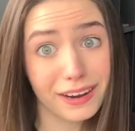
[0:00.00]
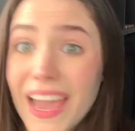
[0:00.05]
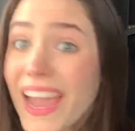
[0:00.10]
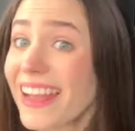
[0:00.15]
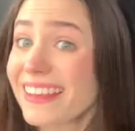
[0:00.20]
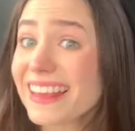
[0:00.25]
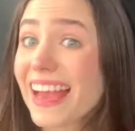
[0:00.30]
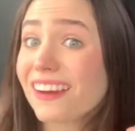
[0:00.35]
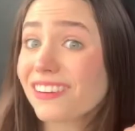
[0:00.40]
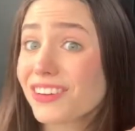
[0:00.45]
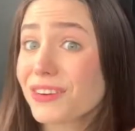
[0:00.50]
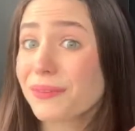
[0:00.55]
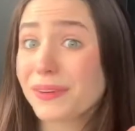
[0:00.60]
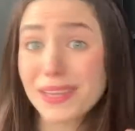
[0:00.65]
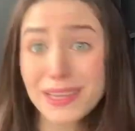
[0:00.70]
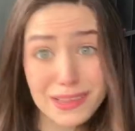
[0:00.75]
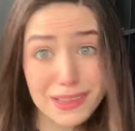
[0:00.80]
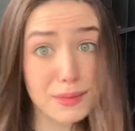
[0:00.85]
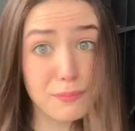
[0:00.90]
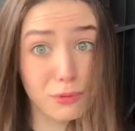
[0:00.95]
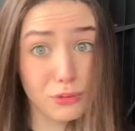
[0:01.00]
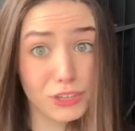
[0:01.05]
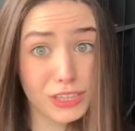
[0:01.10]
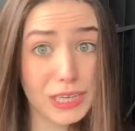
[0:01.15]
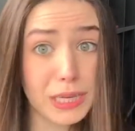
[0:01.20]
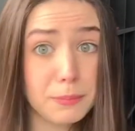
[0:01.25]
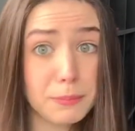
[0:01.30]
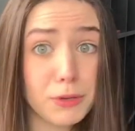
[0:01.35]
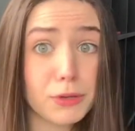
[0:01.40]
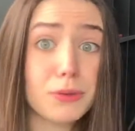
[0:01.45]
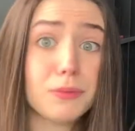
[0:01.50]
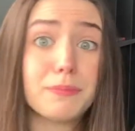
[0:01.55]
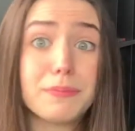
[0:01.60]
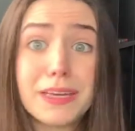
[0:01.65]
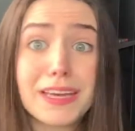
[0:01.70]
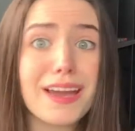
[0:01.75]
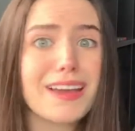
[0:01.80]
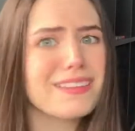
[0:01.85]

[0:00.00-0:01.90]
It's actually really simple in Hebrew because